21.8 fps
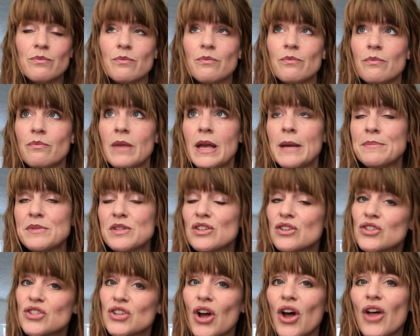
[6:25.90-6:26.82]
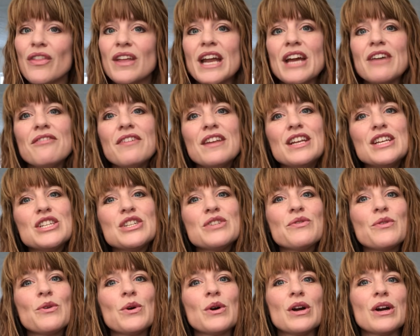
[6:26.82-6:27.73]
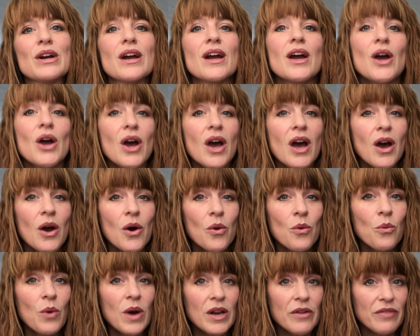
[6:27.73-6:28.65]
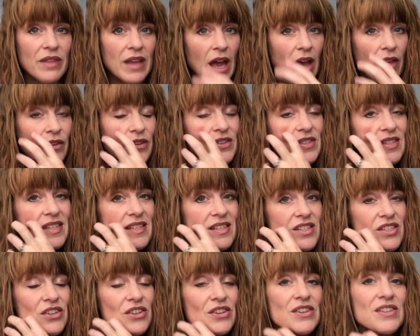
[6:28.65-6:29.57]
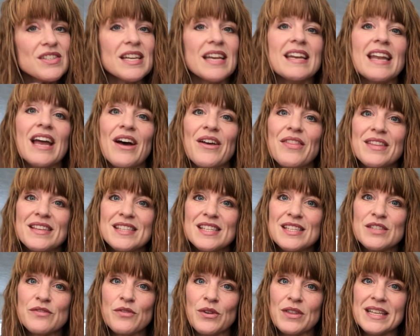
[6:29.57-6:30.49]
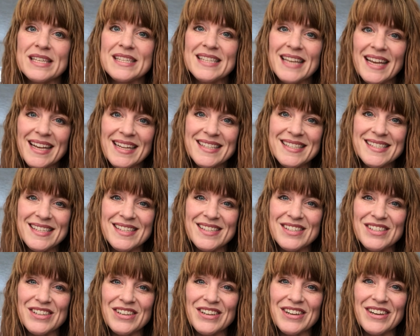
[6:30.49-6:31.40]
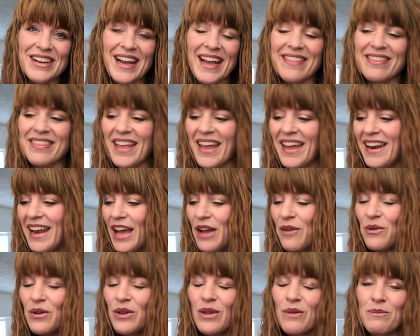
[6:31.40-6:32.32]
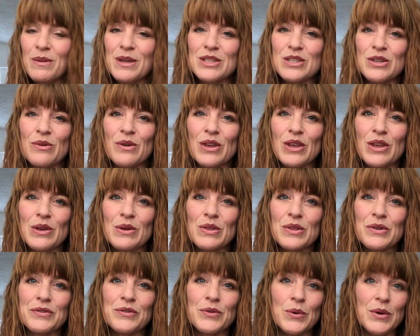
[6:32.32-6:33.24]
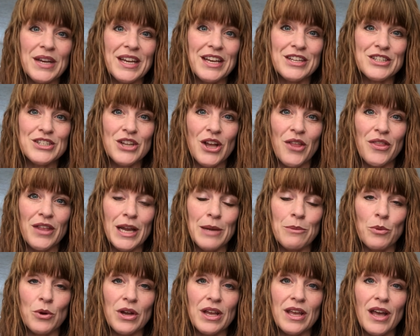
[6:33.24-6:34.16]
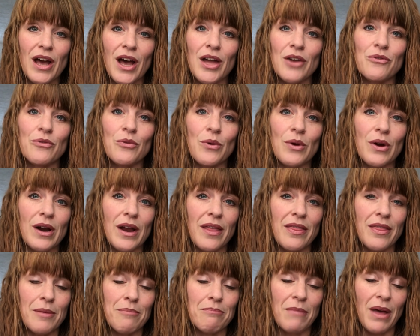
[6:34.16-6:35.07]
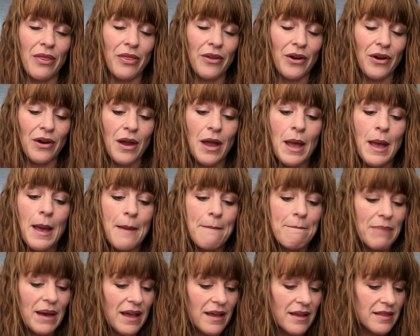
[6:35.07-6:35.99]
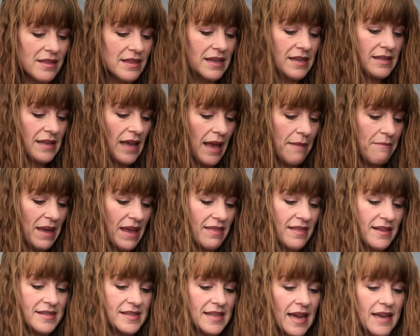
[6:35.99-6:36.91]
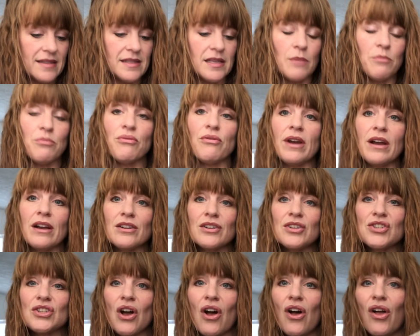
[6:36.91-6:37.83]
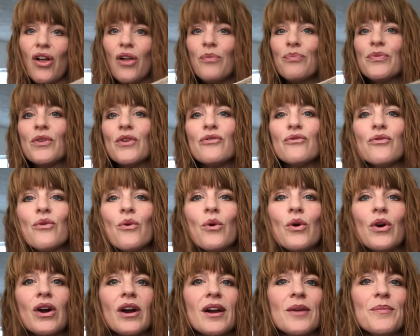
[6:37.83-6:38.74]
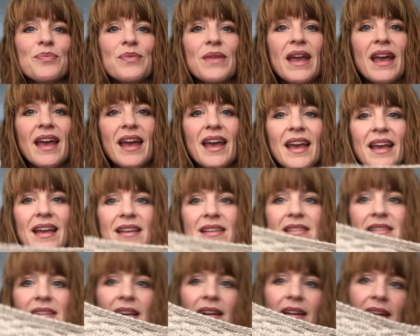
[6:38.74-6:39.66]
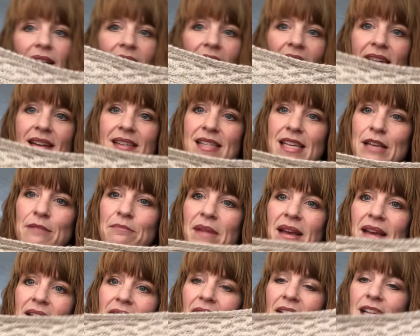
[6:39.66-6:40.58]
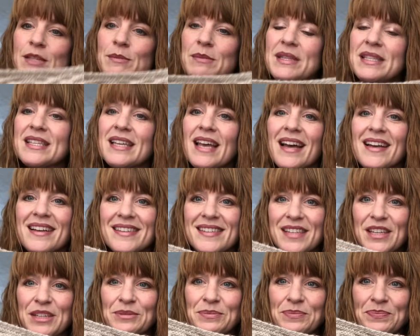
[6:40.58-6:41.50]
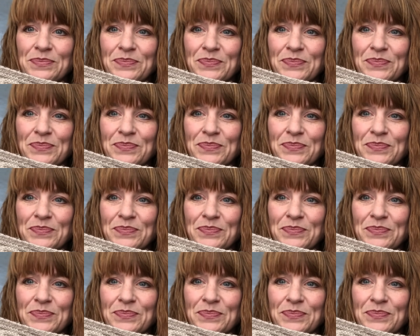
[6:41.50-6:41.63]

hipster shawl that I finished for one of the other sisters, and now this is for the second sister, and then I will be showing you the void shawl that I'm working on for the mother. But these, I made this as a prayer shawl for his cousin, my husband's cousin.